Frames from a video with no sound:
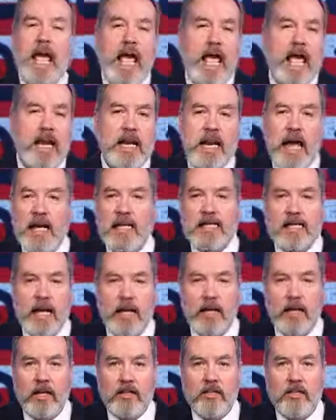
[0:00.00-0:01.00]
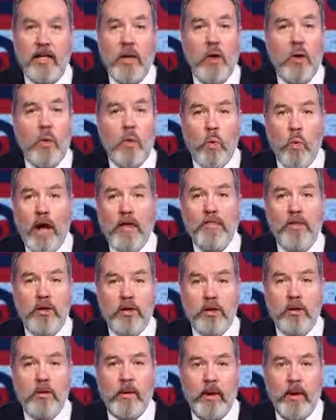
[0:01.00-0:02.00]
and not tell us what they're
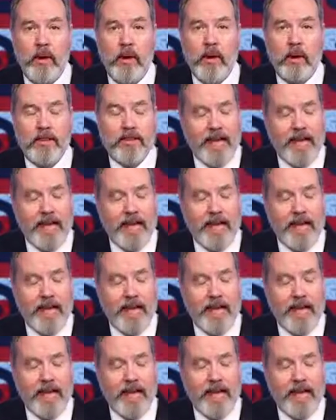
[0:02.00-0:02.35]
doing.